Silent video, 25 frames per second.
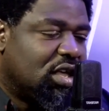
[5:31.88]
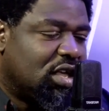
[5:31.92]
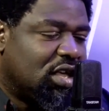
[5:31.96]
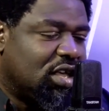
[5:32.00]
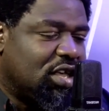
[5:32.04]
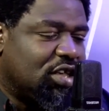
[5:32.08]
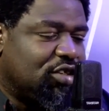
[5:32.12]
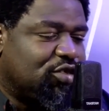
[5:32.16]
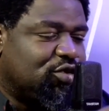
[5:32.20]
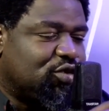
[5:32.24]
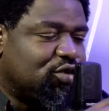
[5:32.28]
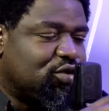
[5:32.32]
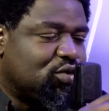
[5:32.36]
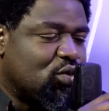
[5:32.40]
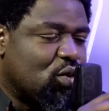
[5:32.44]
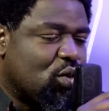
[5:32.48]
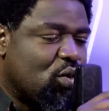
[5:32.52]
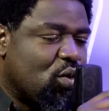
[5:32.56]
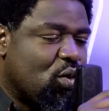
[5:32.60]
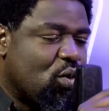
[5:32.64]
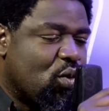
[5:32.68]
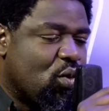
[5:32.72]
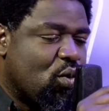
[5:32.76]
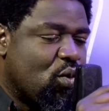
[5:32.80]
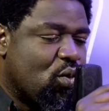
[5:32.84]
is
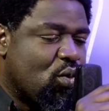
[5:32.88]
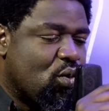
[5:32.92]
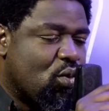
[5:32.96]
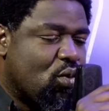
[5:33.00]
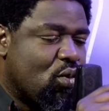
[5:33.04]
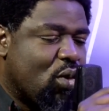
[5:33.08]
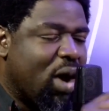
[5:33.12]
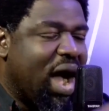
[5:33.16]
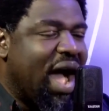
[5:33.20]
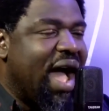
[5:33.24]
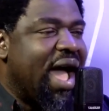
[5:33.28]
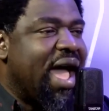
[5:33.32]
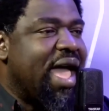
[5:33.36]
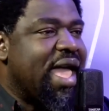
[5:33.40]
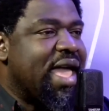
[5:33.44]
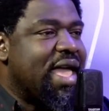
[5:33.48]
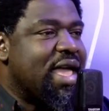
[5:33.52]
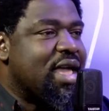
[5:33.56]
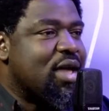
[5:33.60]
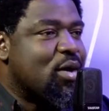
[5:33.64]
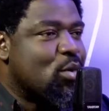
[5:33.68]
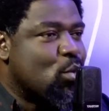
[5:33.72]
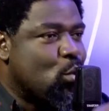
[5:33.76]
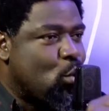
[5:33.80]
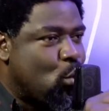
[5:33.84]

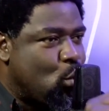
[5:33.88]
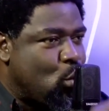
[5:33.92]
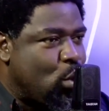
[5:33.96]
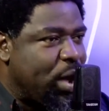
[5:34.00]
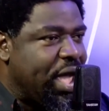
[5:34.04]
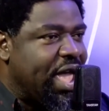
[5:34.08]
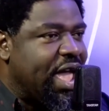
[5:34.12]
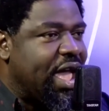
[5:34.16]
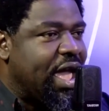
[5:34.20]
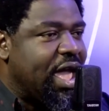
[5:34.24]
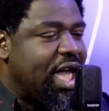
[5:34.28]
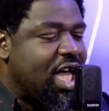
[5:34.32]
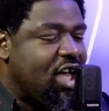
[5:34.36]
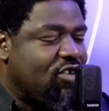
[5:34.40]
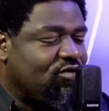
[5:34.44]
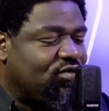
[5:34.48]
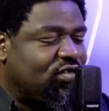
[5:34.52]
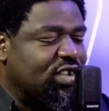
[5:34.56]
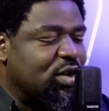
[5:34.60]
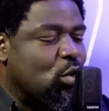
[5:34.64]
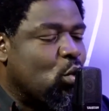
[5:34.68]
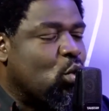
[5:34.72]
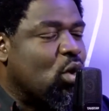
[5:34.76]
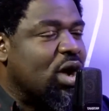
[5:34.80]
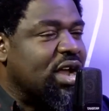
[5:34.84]
why where
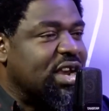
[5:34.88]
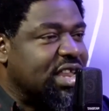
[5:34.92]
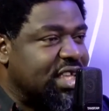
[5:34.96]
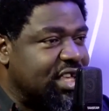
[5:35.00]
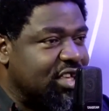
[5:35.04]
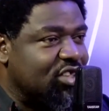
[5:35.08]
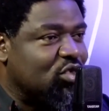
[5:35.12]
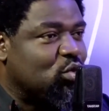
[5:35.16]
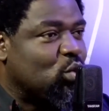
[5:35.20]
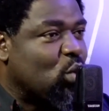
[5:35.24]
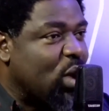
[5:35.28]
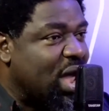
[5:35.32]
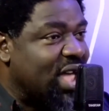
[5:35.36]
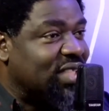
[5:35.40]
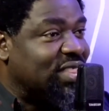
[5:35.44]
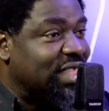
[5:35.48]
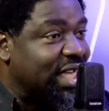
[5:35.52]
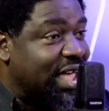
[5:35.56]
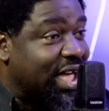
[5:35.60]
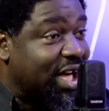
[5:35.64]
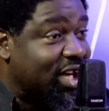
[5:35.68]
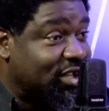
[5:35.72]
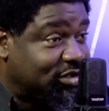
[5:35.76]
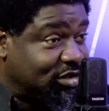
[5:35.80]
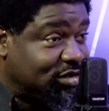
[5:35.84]
everyone is where
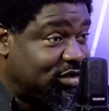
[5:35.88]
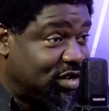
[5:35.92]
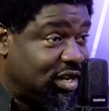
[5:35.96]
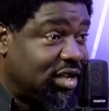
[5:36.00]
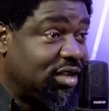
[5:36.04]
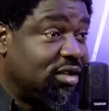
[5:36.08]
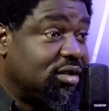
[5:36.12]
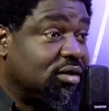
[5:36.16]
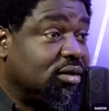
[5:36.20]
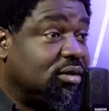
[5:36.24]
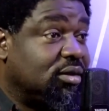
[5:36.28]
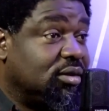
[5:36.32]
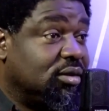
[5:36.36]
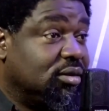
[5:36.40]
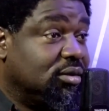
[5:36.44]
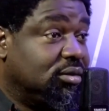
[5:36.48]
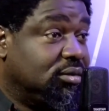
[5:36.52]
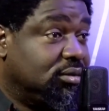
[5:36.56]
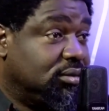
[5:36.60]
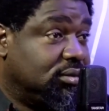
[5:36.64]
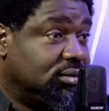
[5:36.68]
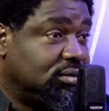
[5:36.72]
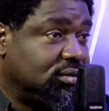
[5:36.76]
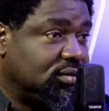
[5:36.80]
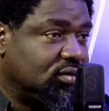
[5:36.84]
they are today.
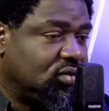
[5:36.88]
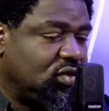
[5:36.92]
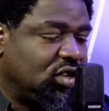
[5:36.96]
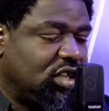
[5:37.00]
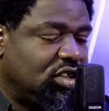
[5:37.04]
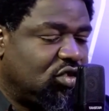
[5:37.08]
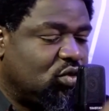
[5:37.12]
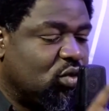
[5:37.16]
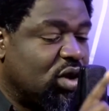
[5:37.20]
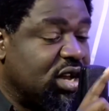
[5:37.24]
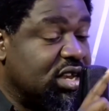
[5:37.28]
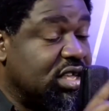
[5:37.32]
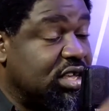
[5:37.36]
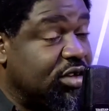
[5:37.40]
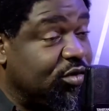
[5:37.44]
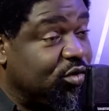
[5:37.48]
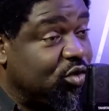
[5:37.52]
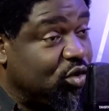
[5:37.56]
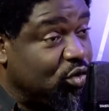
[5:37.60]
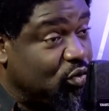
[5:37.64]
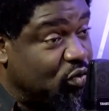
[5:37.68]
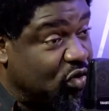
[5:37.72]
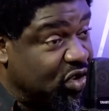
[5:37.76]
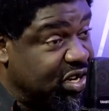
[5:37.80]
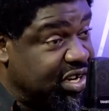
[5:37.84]
Mm-hmm. It's what
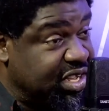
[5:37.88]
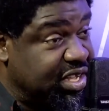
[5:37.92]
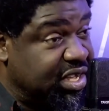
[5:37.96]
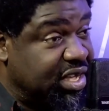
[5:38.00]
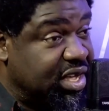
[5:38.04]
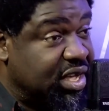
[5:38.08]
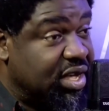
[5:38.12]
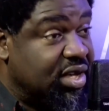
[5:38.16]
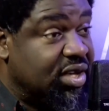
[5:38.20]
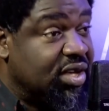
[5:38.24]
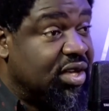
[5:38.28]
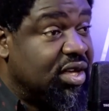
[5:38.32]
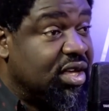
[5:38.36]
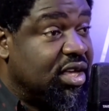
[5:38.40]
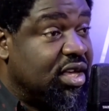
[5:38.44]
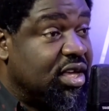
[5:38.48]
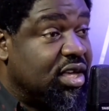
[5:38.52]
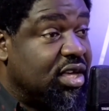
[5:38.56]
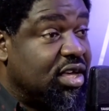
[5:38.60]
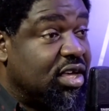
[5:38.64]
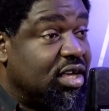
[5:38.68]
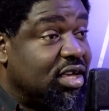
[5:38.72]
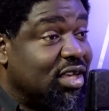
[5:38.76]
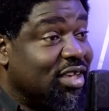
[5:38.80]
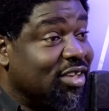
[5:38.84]
gives you money.
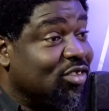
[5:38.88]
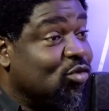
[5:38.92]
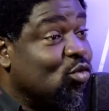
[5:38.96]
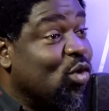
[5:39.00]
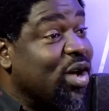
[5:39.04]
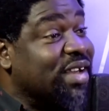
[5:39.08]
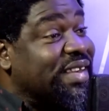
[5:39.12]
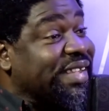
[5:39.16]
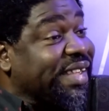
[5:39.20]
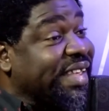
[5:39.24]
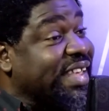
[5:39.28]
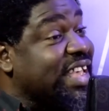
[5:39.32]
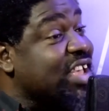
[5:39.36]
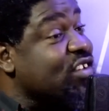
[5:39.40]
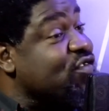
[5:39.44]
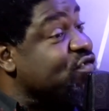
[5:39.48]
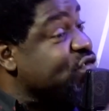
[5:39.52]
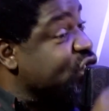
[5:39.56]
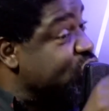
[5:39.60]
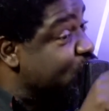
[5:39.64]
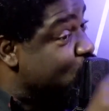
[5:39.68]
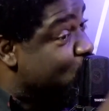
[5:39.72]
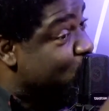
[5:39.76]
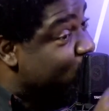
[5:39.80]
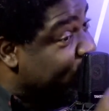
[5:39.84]
Mm-hmm. It's what
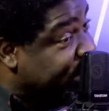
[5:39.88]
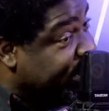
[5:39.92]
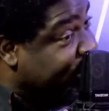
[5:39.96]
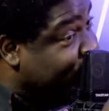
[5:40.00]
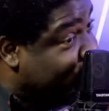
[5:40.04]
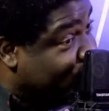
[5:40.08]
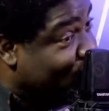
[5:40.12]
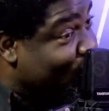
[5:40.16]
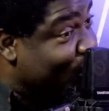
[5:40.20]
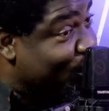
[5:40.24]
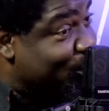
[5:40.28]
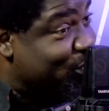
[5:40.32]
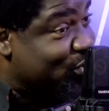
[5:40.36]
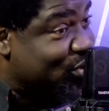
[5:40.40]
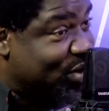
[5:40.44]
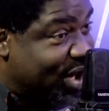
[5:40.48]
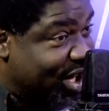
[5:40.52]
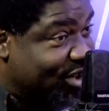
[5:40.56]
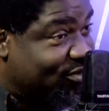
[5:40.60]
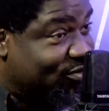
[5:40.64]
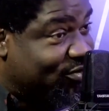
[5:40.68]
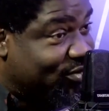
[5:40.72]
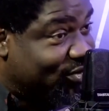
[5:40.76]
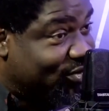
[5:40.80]
gives you the job you have. Mm-hmm.